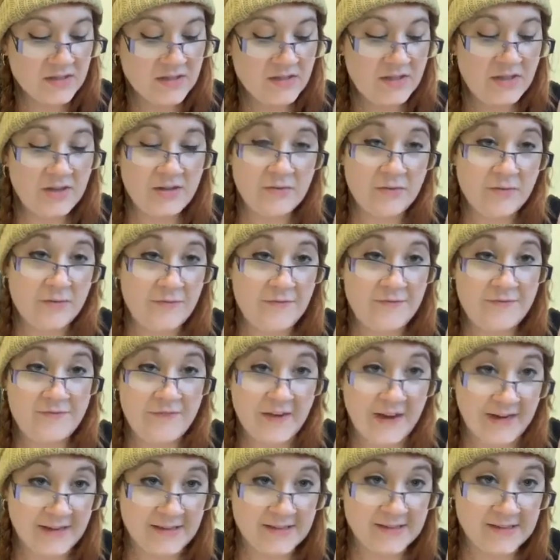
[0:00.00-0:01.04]
"You
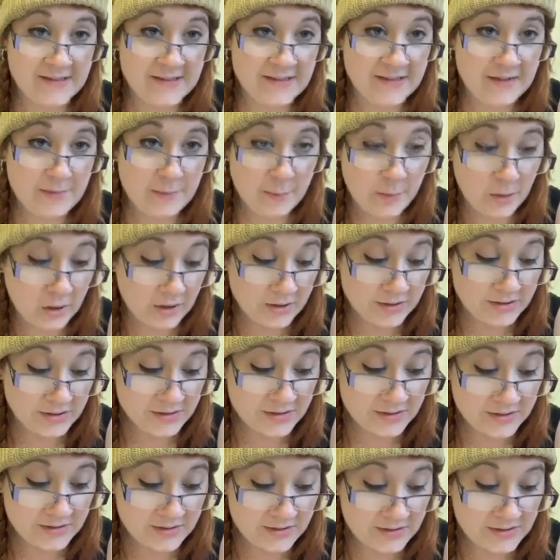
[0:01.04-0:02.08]
fainted,
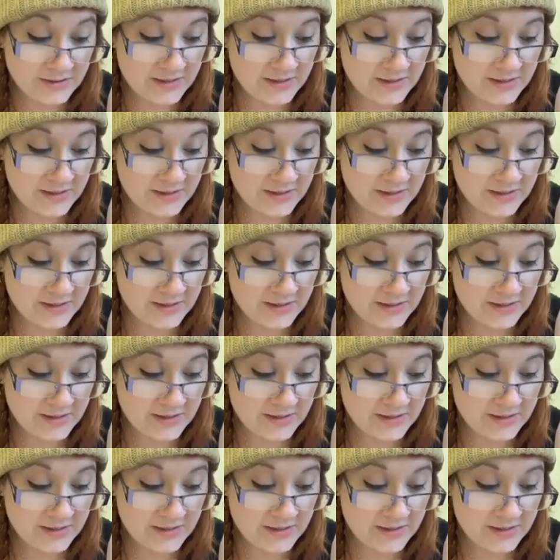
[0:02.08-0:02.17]
Potter?